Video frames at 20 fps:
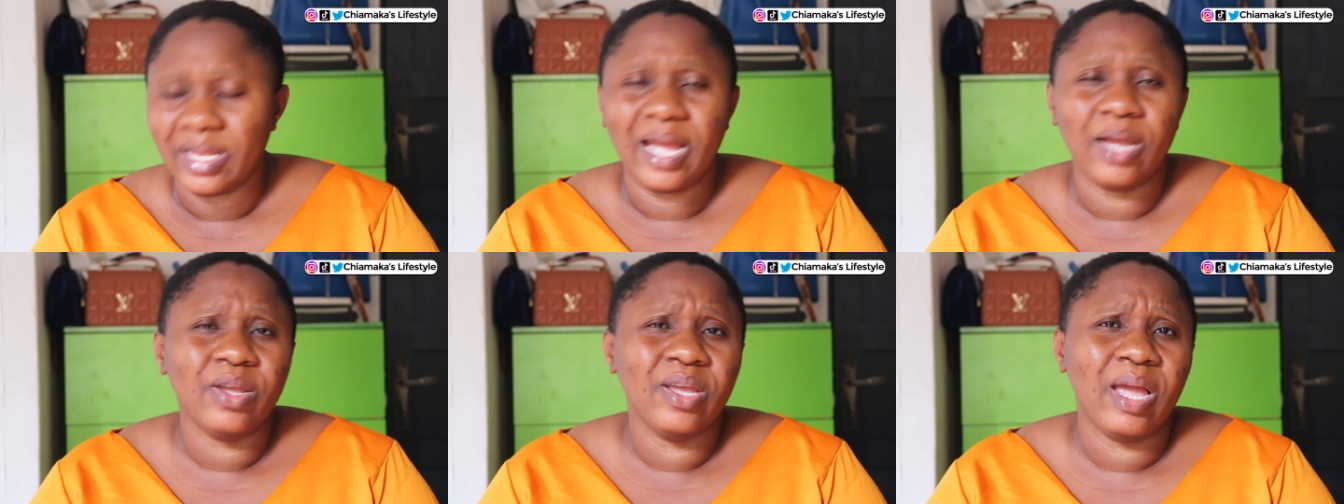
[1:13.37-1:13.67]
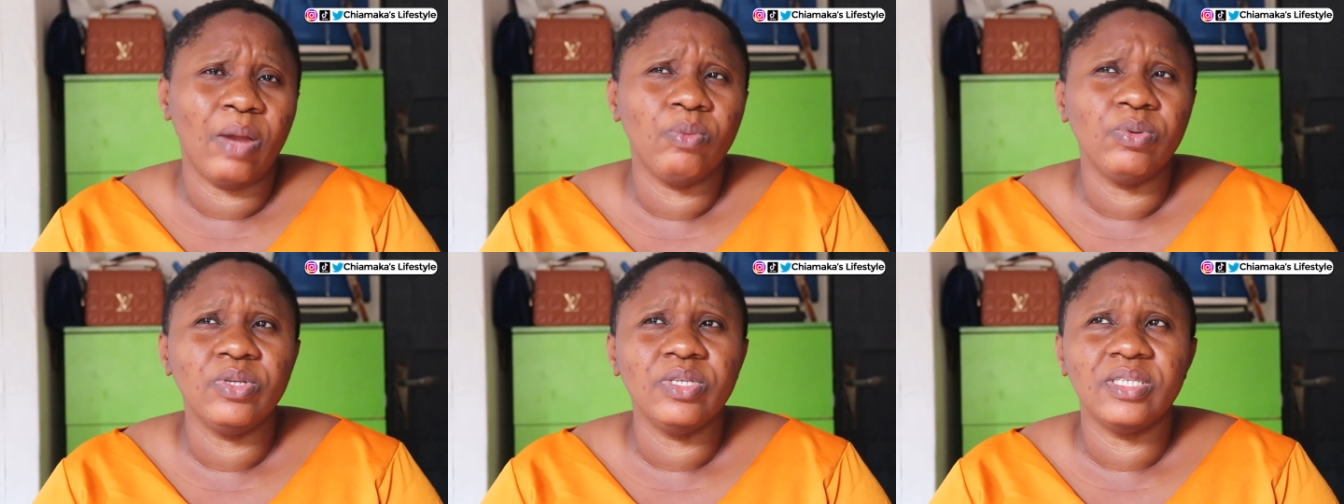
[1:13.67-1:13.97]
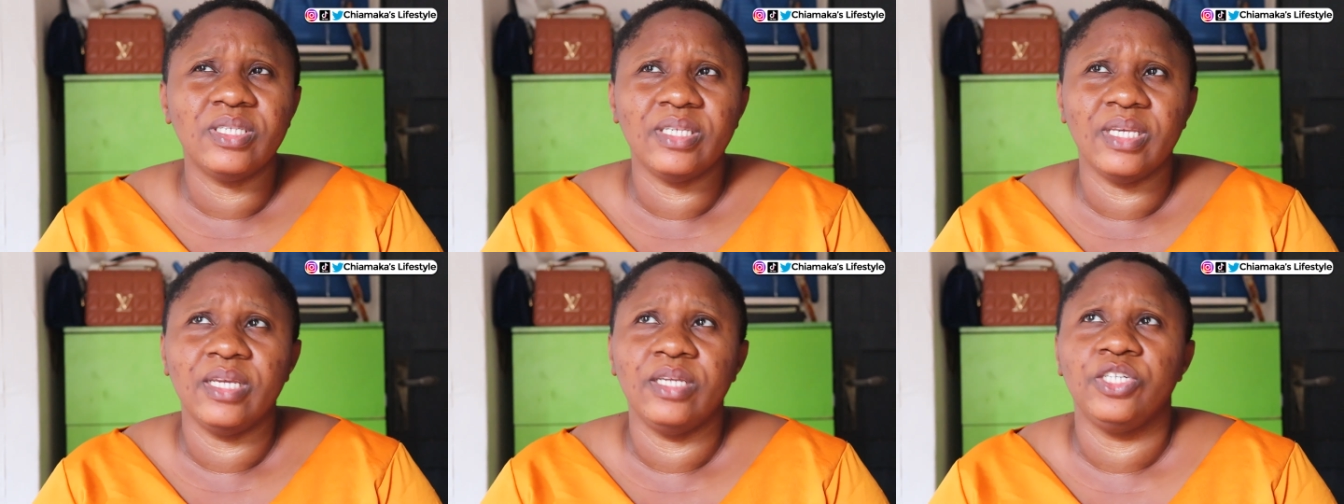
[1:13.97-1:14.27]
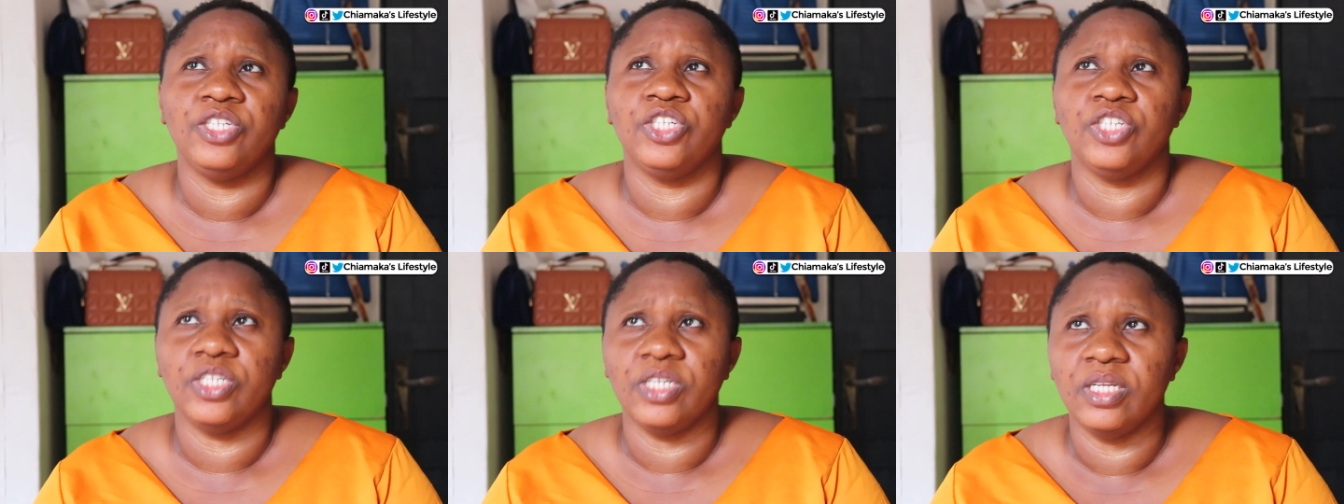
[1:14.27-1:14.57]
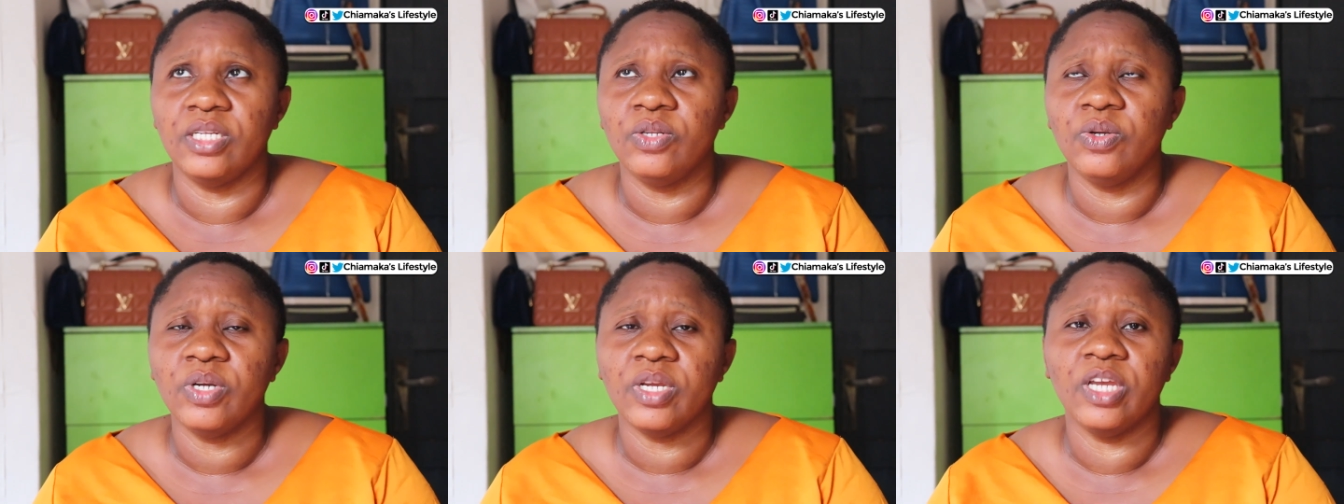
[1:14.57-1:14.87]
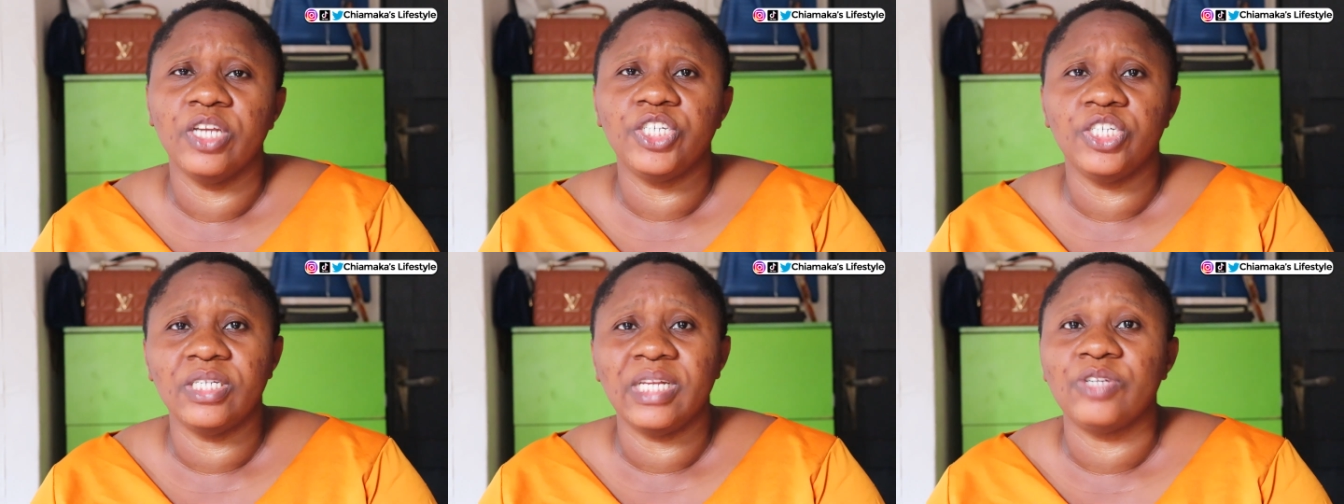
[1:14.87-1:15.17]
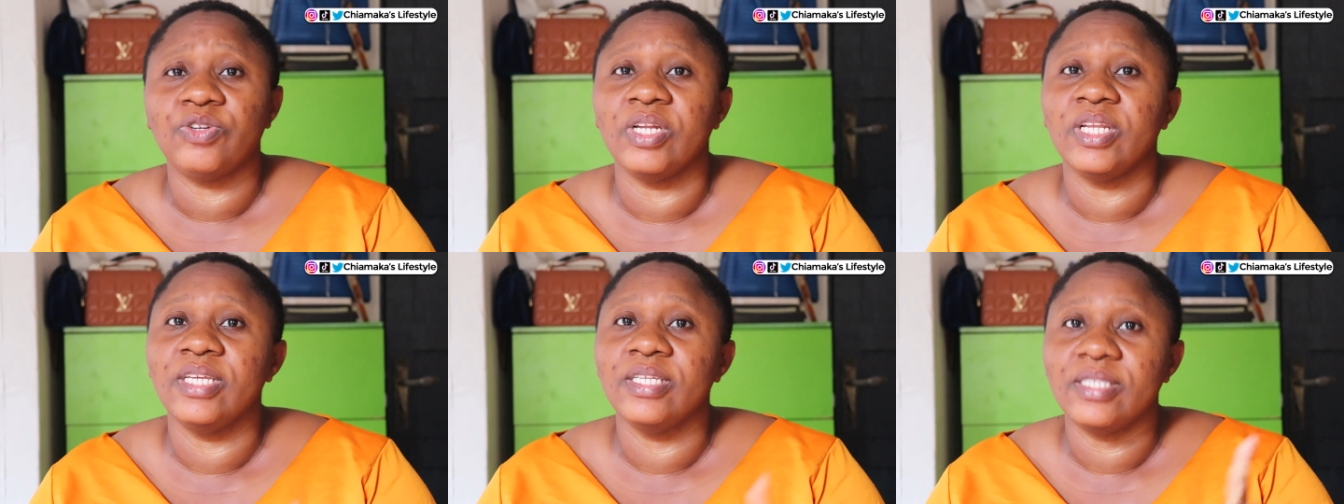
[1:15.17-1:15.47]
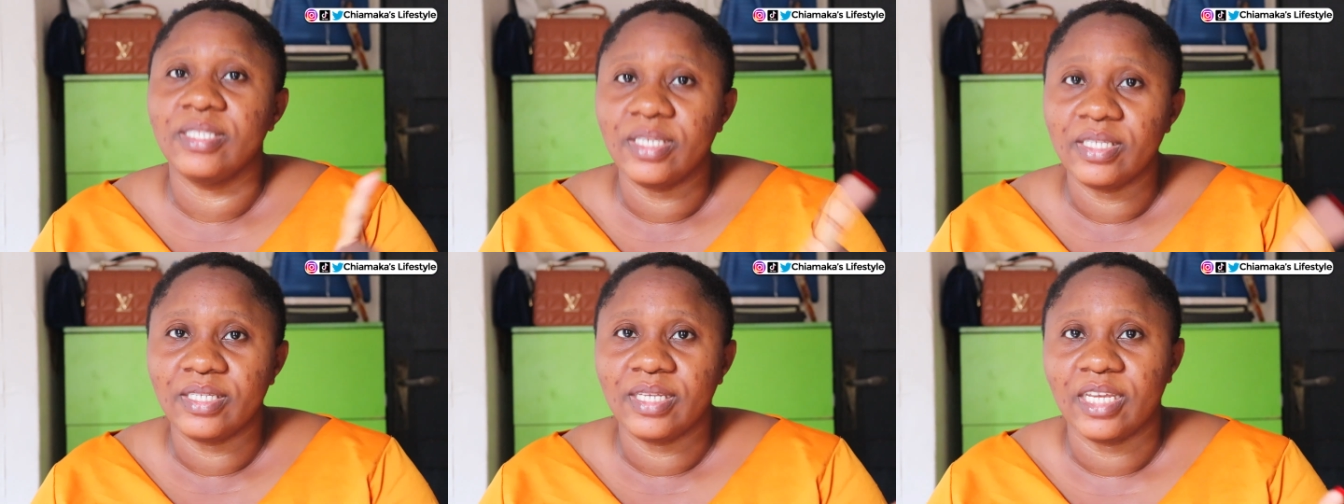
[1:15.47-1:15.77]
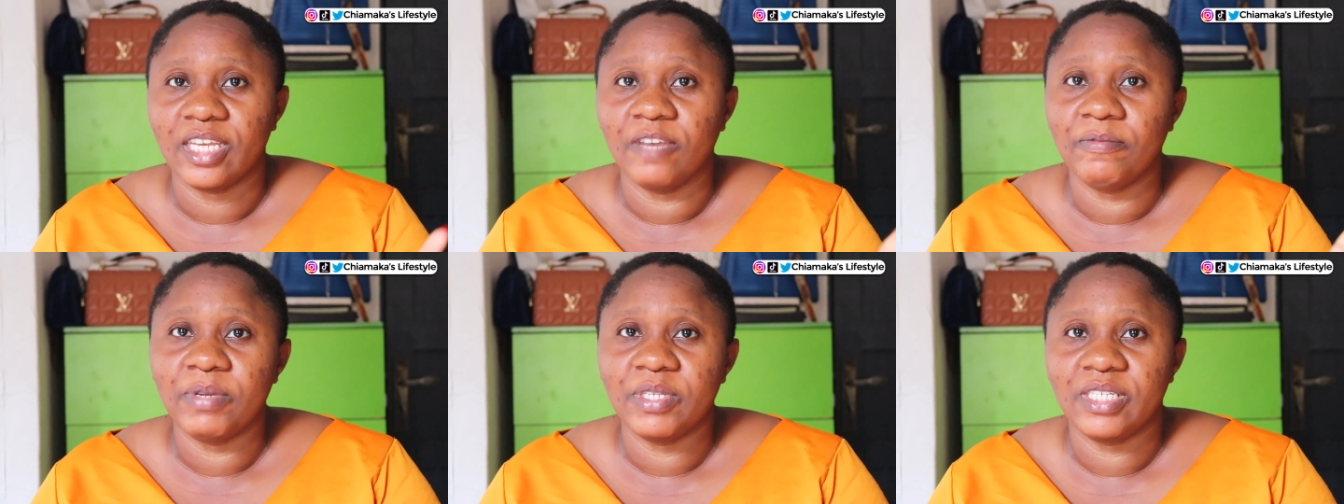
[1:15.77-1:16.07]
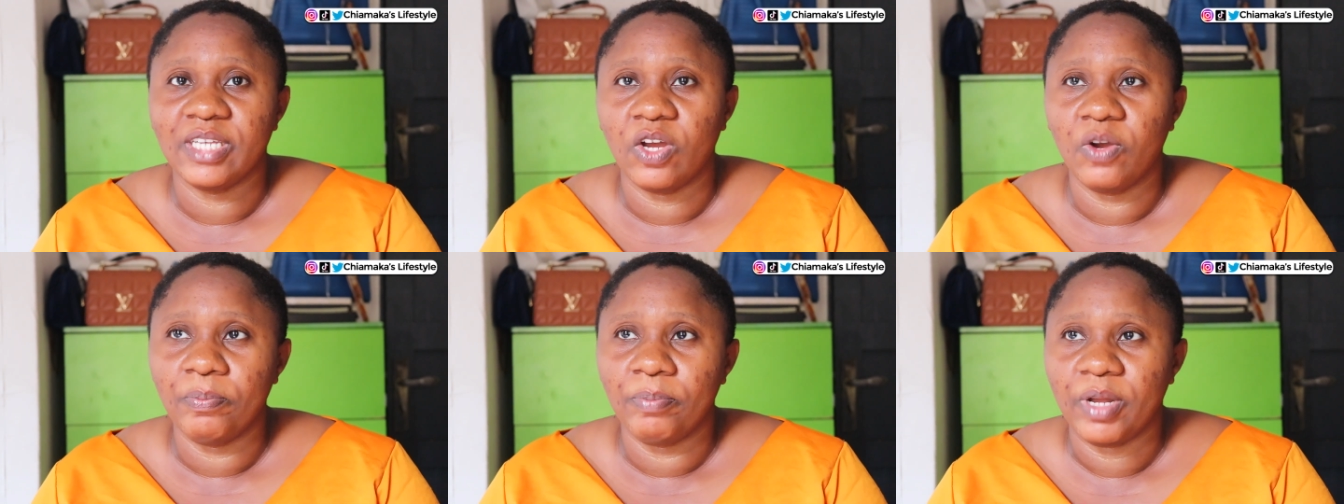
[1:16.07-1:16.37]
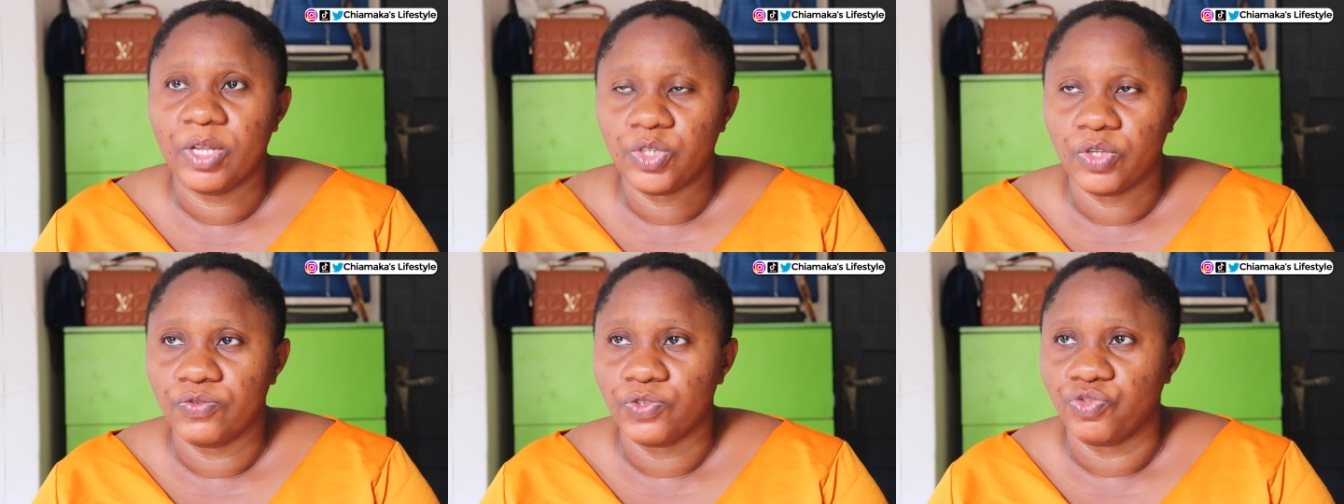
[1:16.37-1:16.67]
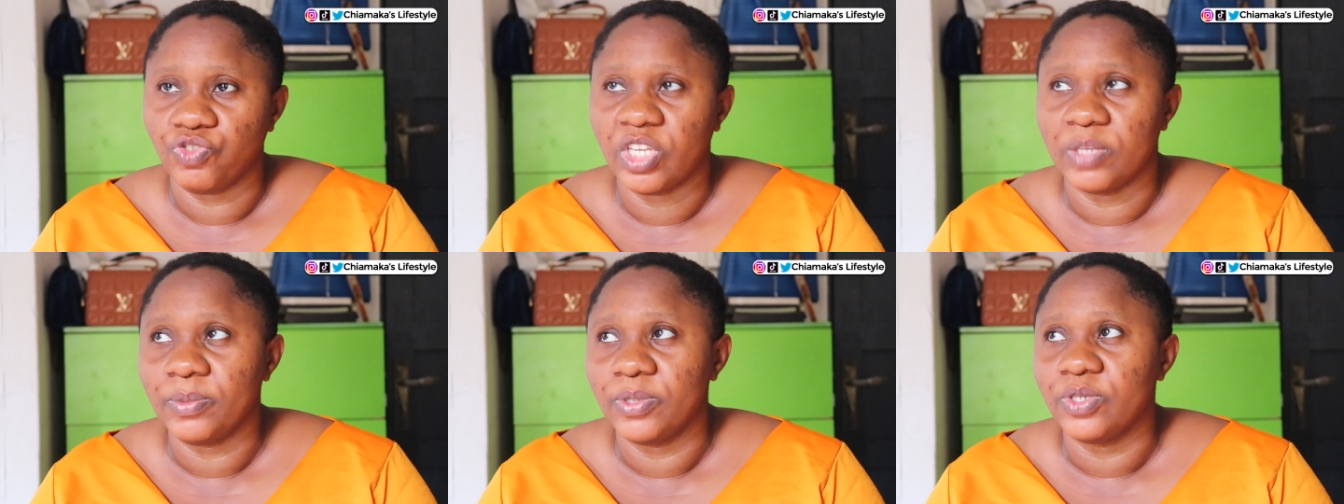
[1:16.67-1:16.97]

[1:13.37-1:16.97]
Okay, I wouldn't say Shein. Okay, Shein actually did give me their own part of stress,